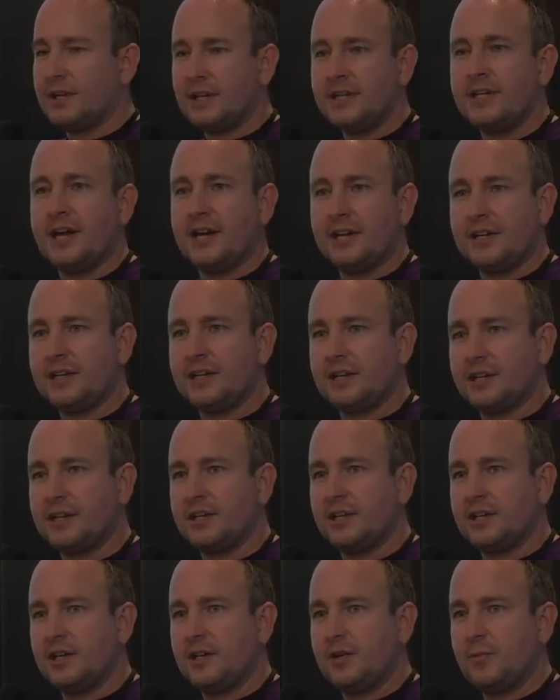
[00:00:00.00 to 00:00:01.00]
Yeah,
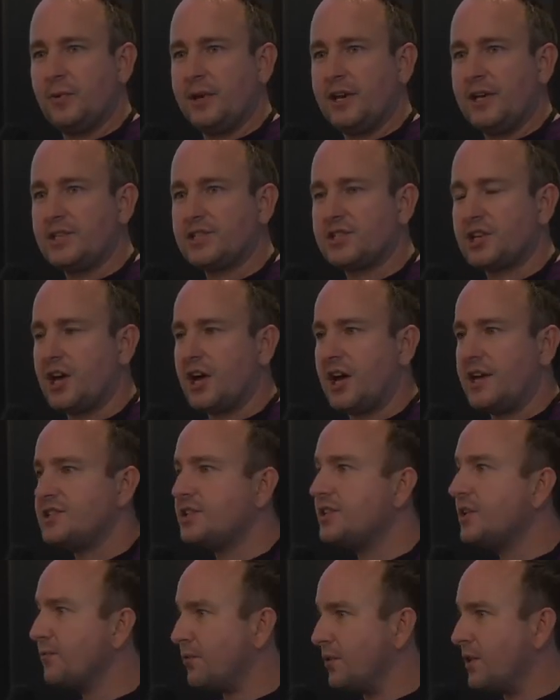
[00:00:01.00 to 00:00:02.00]
but it's, uh, it's a
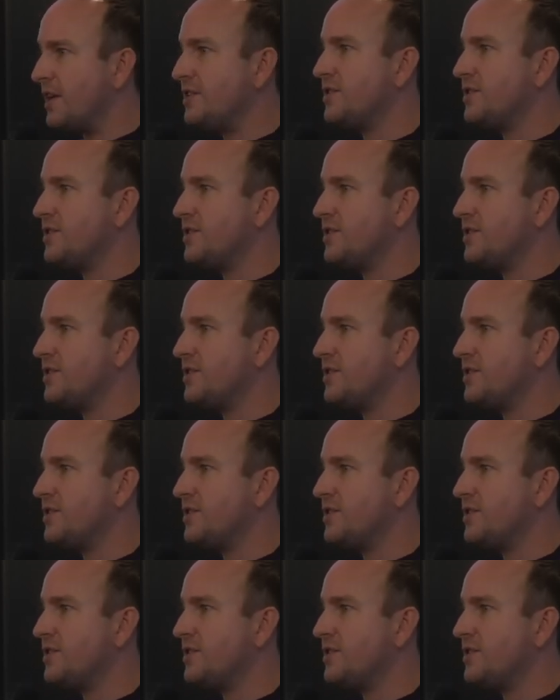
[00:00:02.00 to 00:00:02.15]
different,